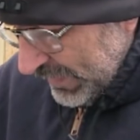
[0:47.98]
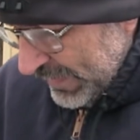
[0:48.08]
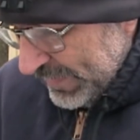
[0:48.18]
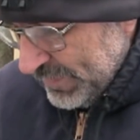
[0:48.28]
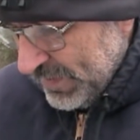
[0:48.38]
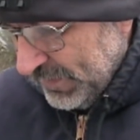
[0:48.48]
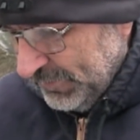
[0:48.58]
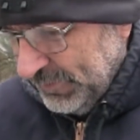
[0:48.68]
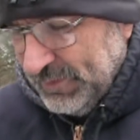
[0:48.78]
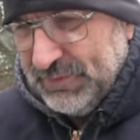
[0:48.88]
And
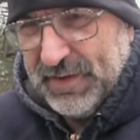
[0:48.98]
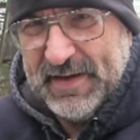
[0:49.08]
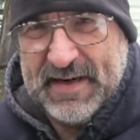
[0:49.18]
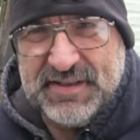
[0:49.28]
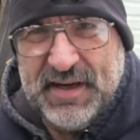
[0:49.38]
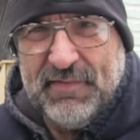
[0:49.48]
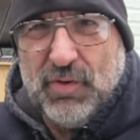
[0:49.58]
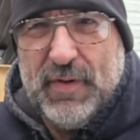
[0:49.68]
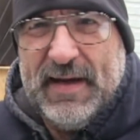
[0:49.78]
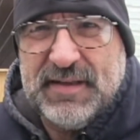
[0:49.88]
for the next
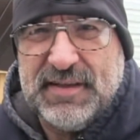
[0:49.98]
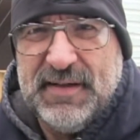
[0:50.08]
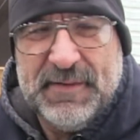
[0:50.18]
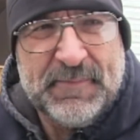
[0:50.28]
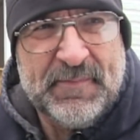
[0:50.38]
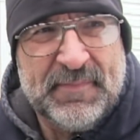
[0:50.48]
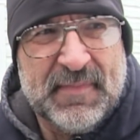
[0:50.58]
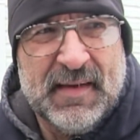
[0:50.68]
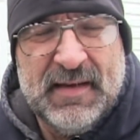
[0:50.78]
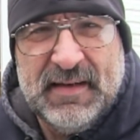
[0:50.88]
several weeks
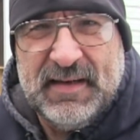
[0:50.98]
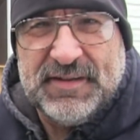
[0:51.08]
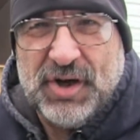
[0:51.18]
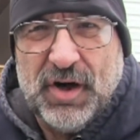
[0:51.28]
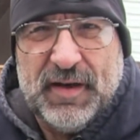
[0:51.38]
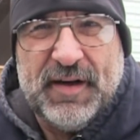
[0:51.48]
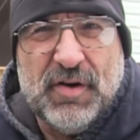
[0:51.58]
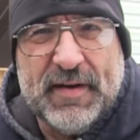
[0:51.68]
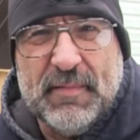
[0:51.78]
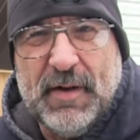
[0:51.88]
it's hardly
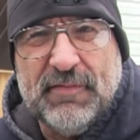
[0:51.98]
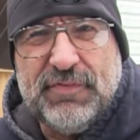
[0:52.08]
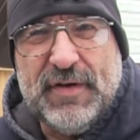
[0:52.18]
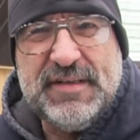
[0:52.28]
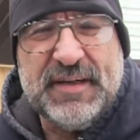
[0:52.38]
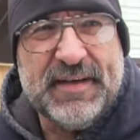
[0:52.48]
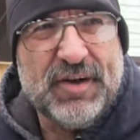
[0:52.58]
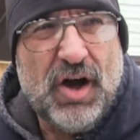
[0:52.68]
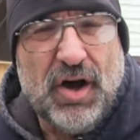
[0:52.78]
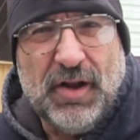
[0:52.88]
going above freezing
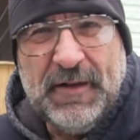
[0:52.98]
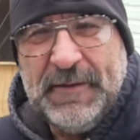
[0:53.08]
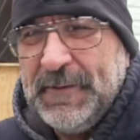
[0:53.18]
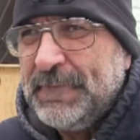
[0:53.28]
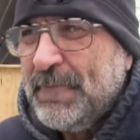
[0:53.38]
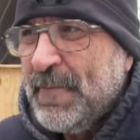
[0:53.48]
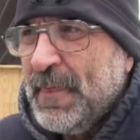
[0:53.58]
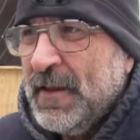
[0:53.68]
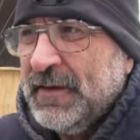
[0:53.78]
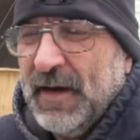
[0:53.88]
at all.
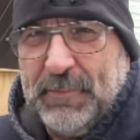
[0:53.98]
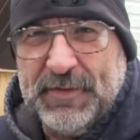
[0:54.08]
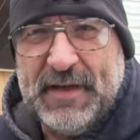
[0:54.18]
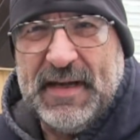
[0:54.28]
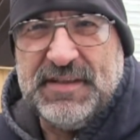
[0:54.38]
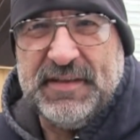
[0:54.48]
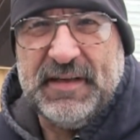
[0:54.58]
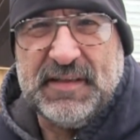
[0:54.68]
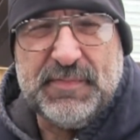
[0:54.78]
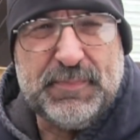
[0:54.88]
A couple days
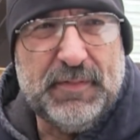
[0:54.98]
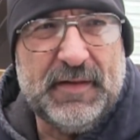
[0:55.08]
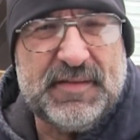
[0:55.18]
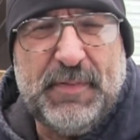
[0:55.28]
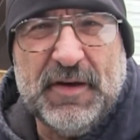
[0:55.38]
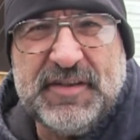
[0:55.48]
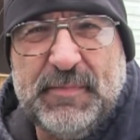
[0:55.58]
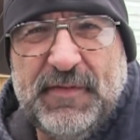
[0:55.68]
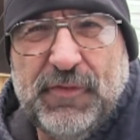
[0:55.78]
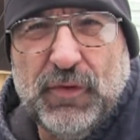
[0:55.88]
that it's supposed
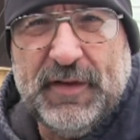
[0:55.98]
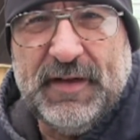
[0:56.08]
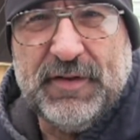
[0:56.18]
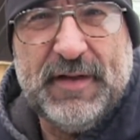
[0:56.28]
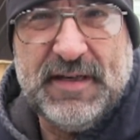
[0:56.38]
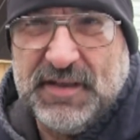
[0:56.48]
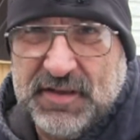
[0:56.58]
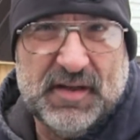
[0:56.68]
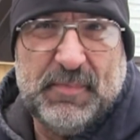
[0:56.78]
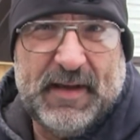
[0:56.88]
to be 40 degrees, it's
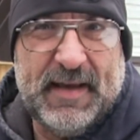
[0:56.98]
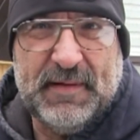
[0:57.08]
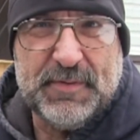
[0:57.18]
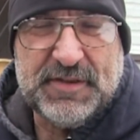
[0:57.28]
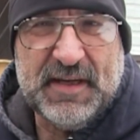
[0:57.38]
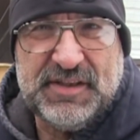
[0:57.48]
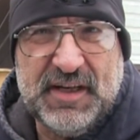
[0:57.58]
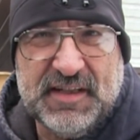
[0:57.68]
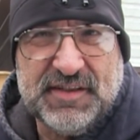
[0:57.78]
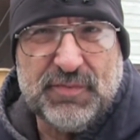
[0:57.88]
going to be 80%
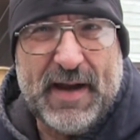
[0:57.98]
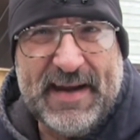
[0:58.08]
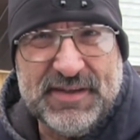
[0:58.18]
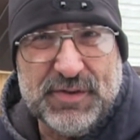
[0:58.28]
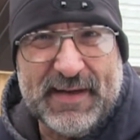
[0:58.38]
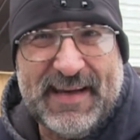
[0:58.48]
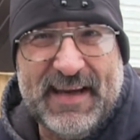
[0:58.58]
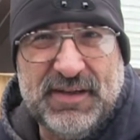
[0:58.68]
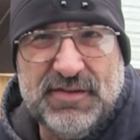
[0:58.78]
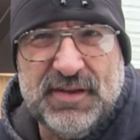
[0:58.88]
chance of rain, so I
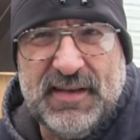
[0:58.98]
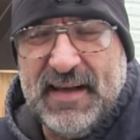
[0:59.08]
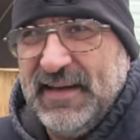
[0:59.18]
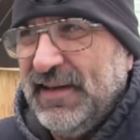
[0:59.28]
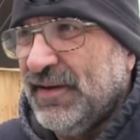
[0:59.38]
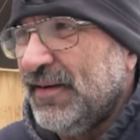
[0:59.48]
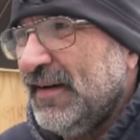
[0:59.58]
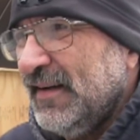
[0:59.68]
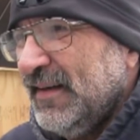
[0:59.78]
can't use it then either.